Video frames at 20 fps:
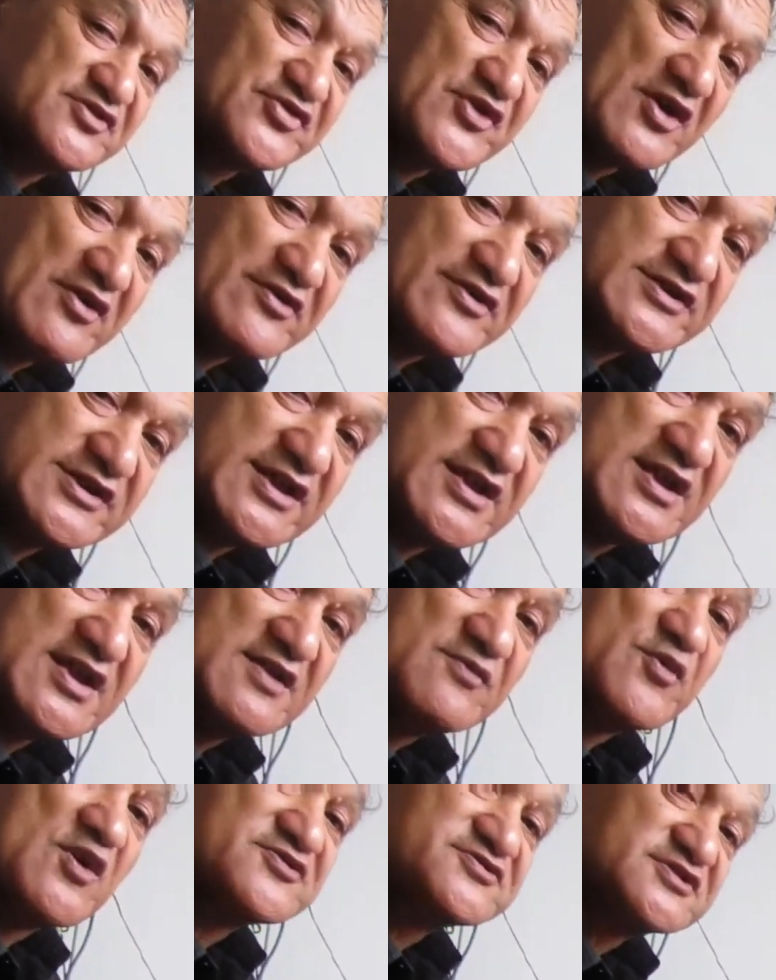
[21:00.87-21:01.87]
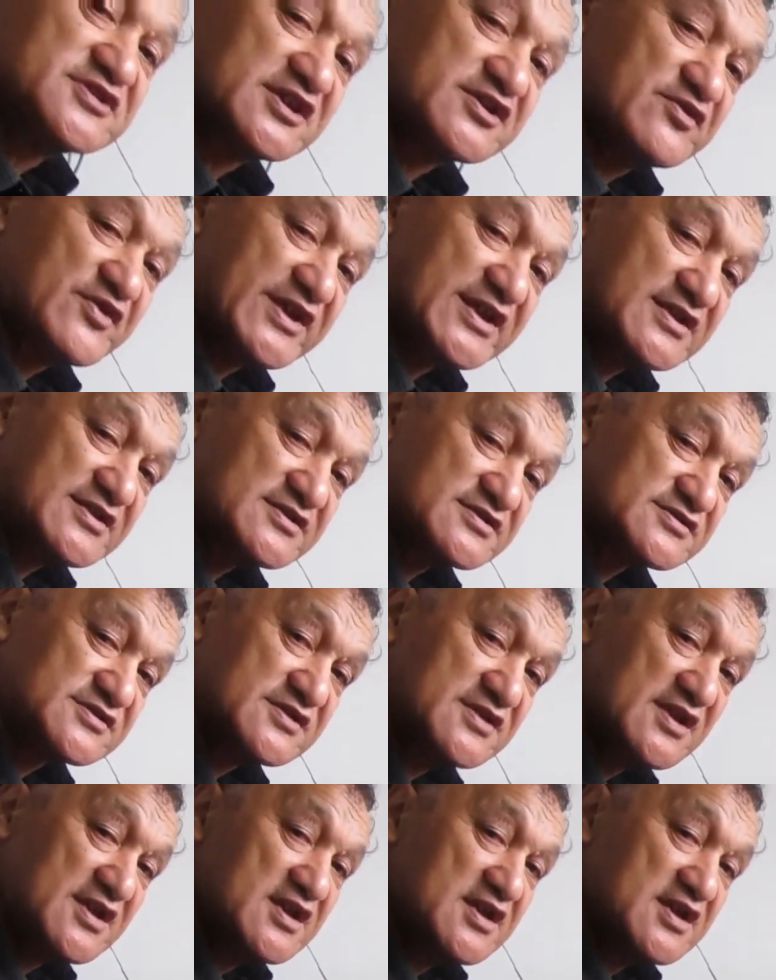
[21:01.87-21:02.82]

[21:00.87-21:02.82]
authority. It wasn't the Queen's.